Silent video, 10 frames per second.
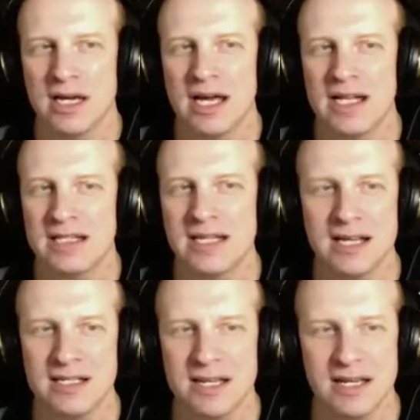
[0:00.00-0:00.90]
It's not
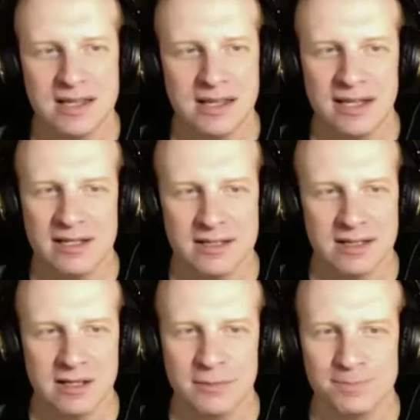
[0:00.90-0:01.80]
a site that,
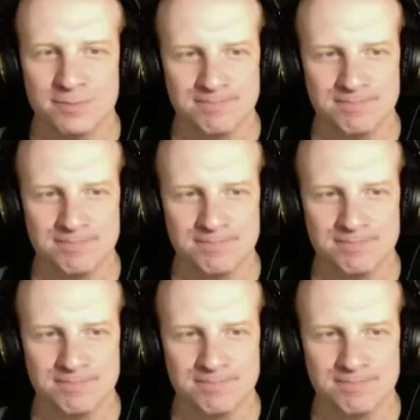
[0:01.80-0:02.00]
um,